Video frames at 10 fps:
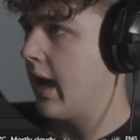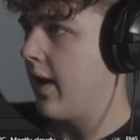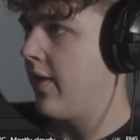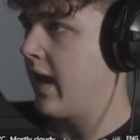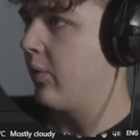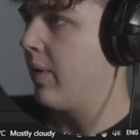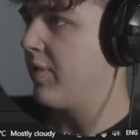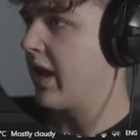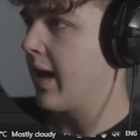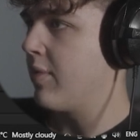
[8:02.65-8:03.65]
And then I
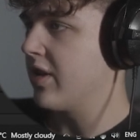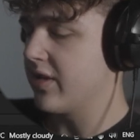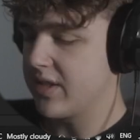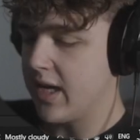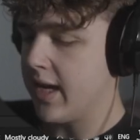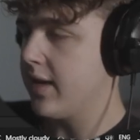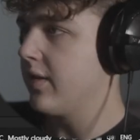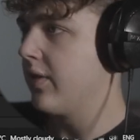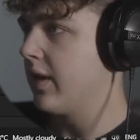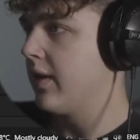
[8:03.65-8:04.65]
whip the camera to the
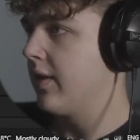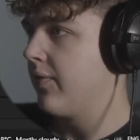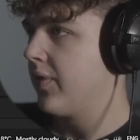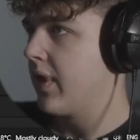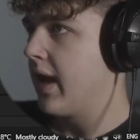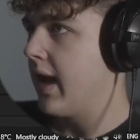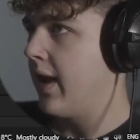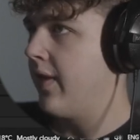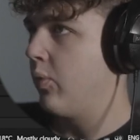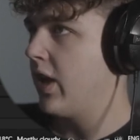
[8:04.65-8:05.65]
side.
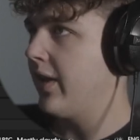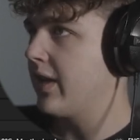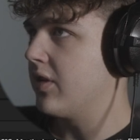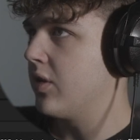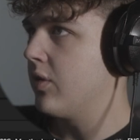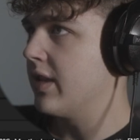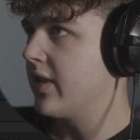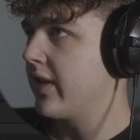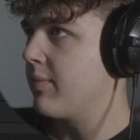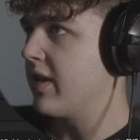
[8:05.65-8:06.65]
And then what I like to do is
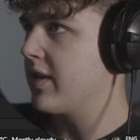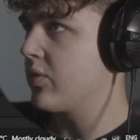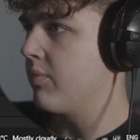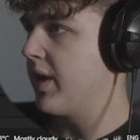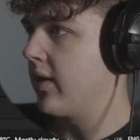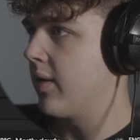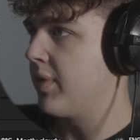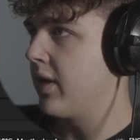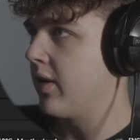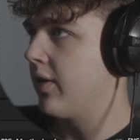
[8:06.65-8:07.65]
I like to make this one bigger
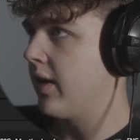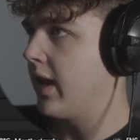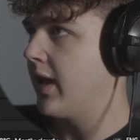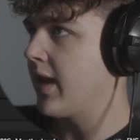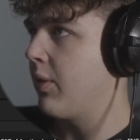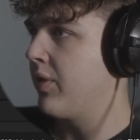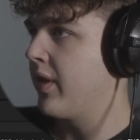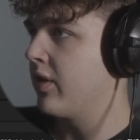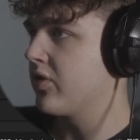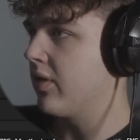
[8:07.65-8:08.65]
up here. I like that one
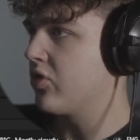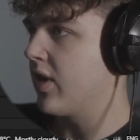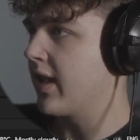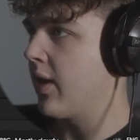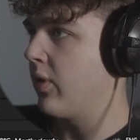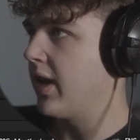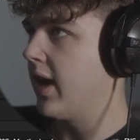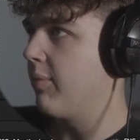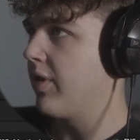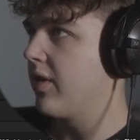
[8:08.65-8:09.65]
there, so I'll drag that one
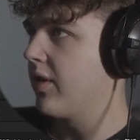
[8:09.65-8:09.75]
up.